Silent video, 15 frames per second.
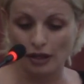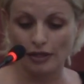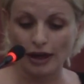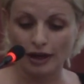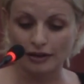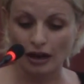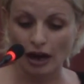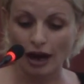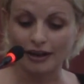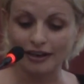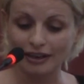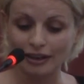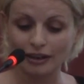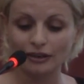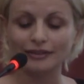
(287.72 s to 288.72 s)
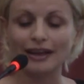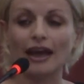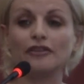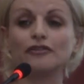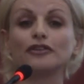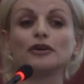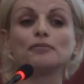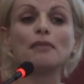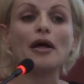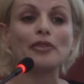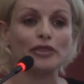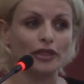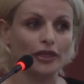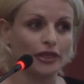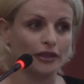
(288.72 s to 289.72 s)
that are killed every
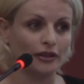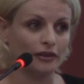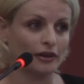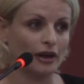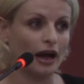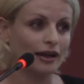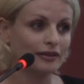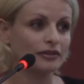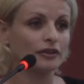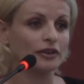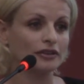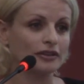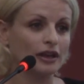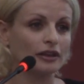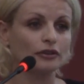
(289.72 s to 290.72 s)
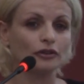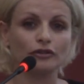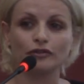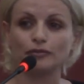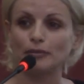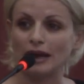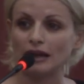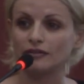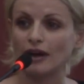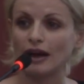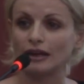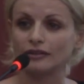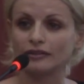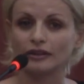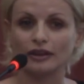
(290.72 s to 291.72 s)
month as a result of male
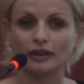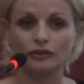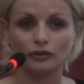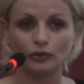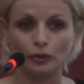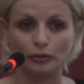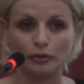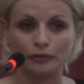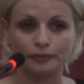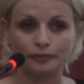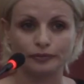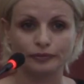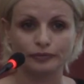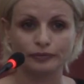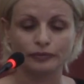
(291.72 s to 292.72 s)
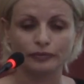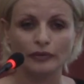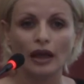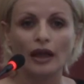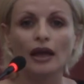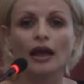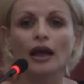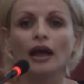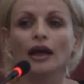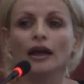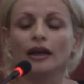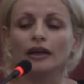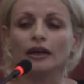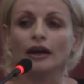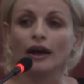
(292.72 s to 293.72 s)
violence against women.
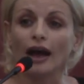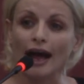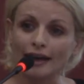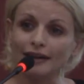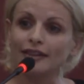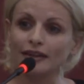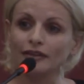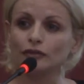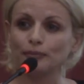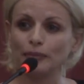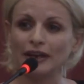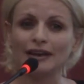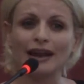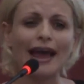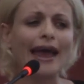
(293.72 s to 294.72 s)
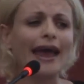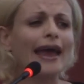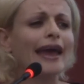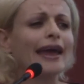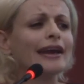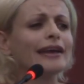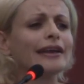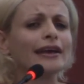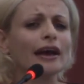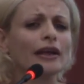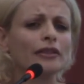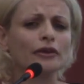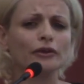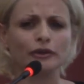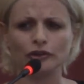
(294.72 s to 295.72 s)
Had this been any
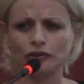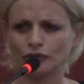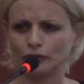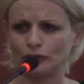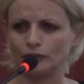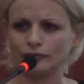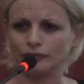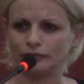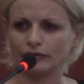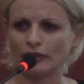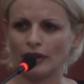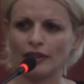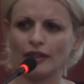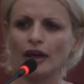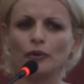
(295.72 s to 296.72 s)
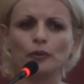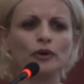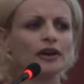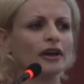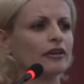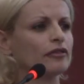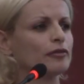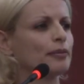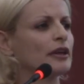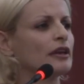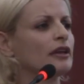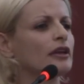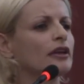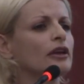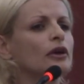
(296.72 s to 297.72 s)
other issue there would have been
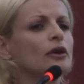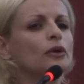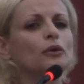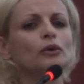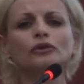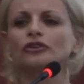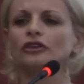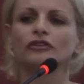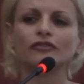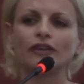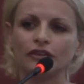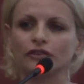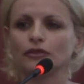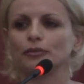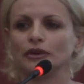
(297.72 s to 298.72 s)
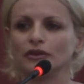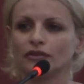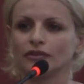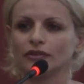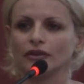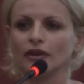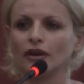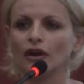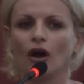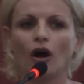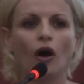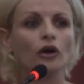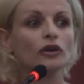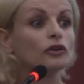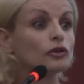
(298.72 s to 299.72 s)
huge investments
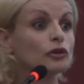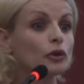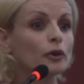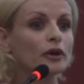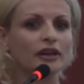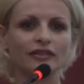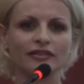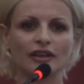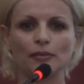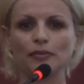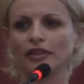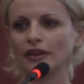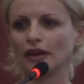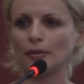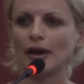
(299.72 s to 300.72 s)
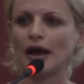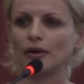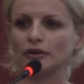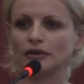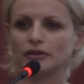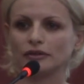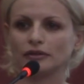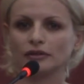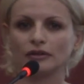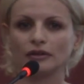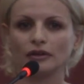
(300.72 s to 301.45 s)
on doing something about it.